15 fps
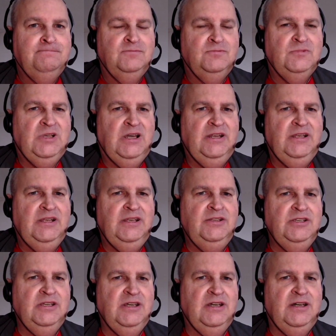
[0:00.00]
And
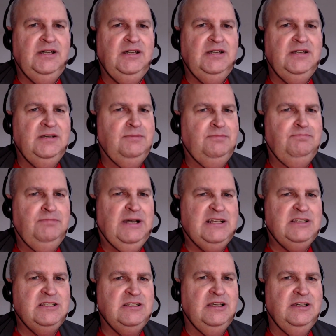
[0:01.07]
India
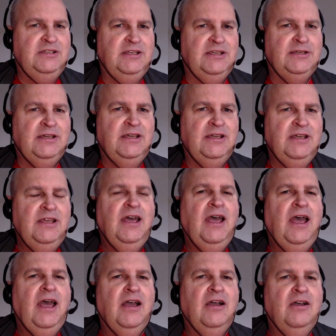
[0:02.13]
backsliding.
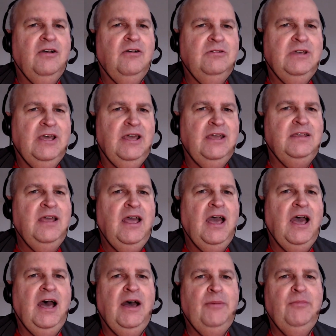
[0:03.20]
Okay.
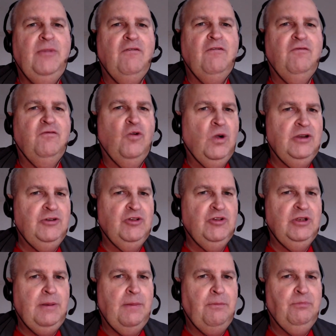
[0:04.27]

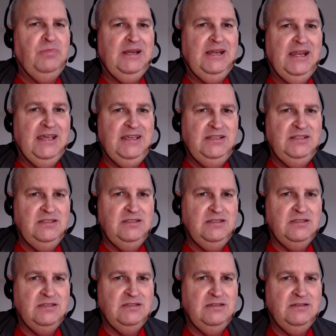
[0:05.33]
400
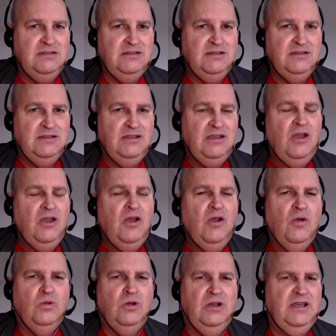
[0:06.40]
planes?
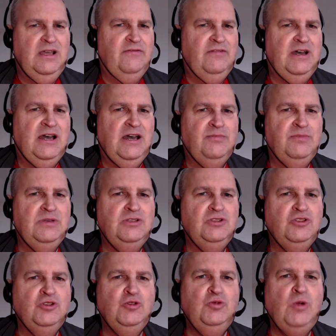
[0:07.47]
Whatever
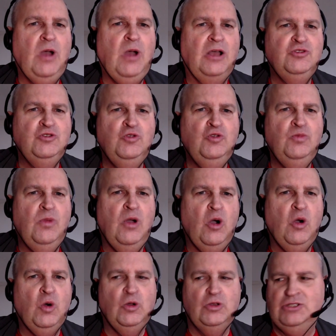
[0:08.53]
happened to Zoom
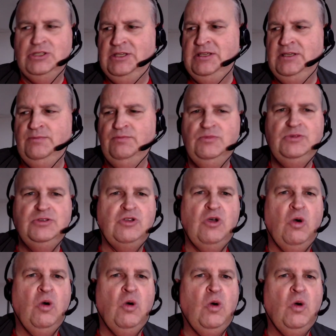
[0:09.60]
or Teams
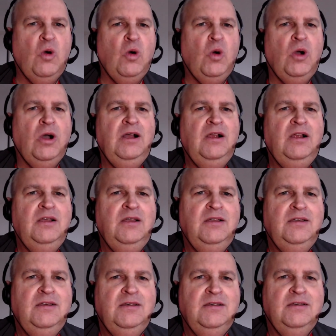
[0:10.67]
or,
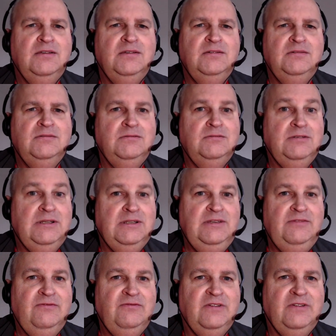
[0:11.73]
well,
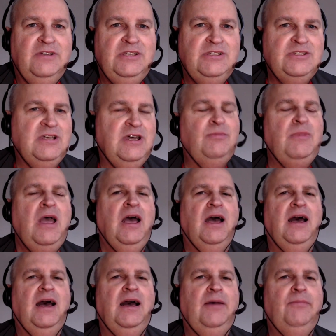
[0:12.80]
even FaceTime?
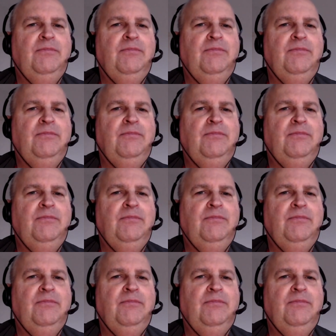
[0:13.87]
Are